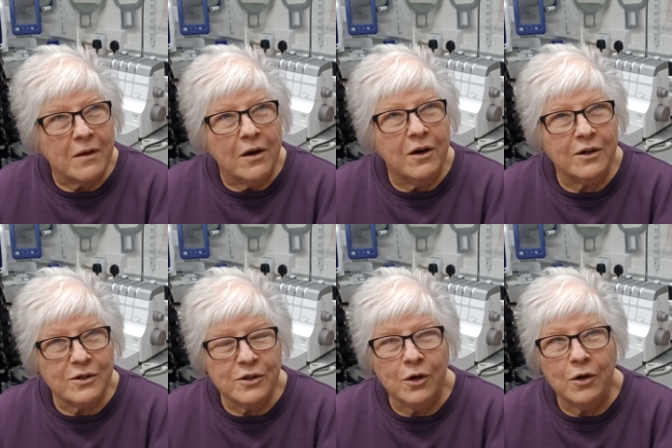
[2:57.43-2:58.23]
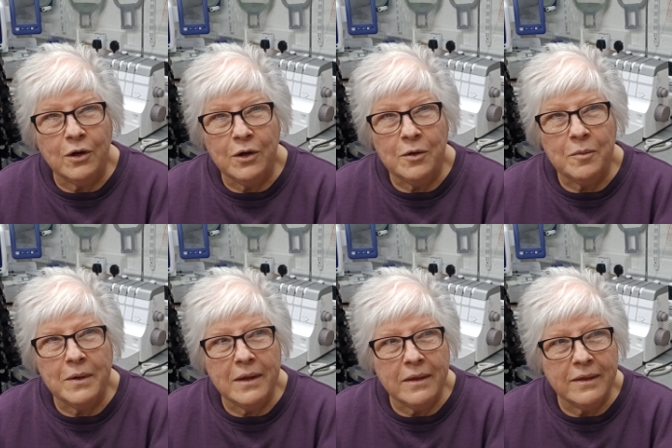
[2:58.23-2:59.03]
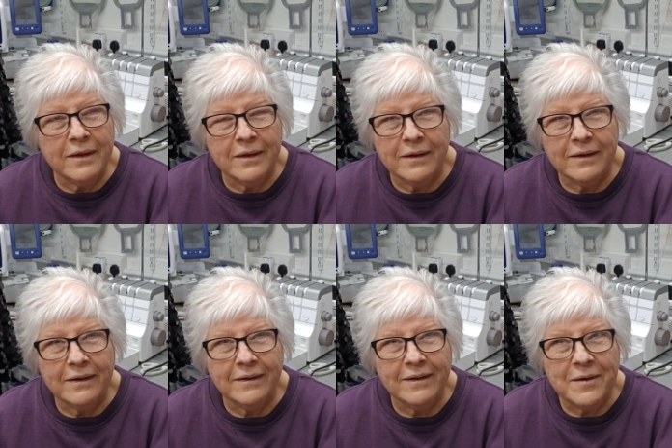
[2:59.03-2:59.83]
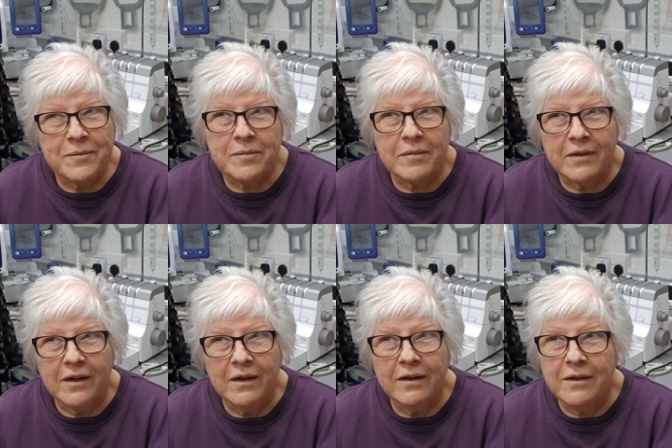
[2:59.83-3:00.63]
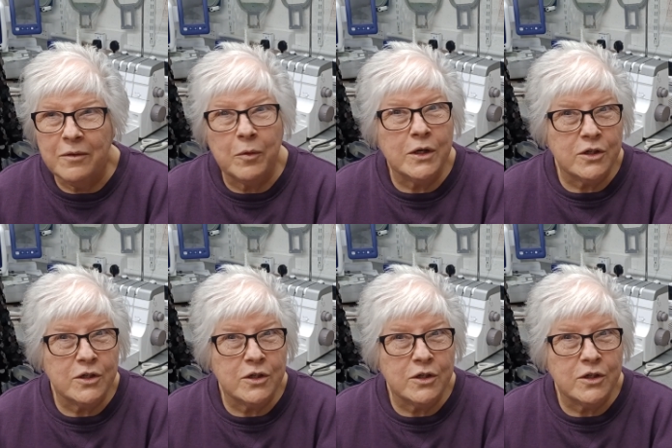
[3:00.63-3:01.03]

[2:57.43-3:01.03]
hot chocolate with the white